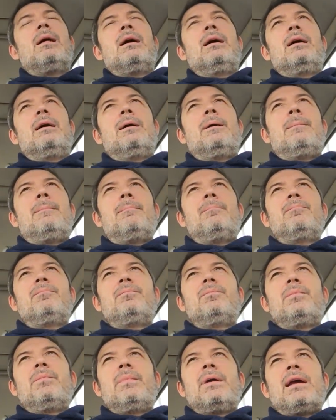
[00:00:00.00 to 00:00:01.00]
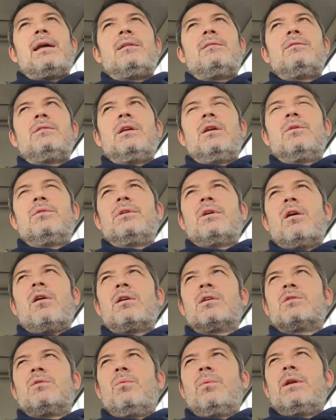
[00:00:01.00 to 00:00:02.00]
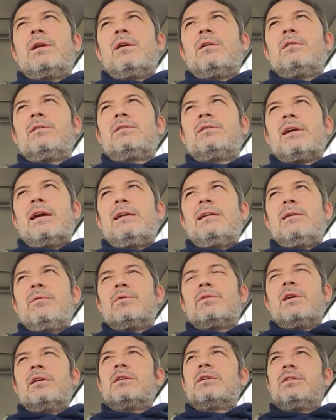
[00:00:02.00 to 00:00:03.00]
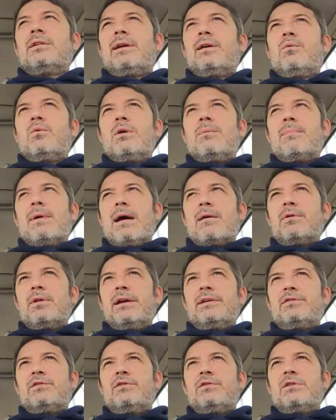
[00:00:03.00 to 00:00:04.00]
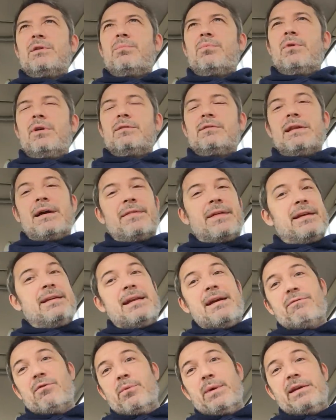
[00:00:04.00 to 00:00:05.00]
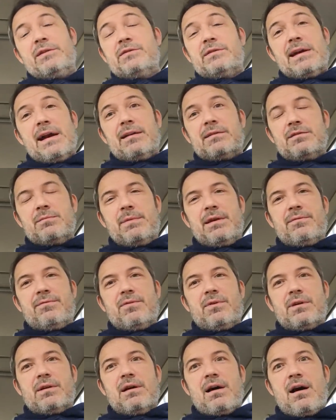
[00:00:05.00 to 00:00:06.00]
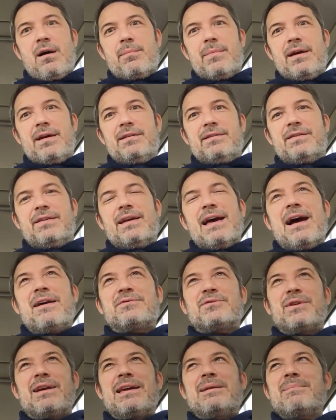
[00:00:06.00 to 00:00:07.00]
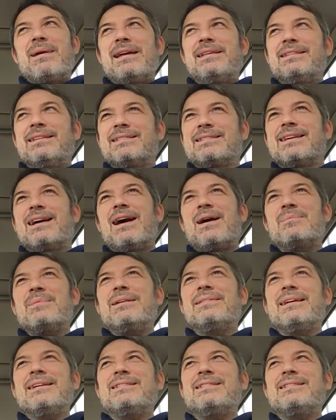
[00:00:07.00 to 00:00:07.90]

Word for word: Um, And, you know, the article went on to state, it was unclear what my relationship was. Now, they never reached out to me for a comment after he made this comment.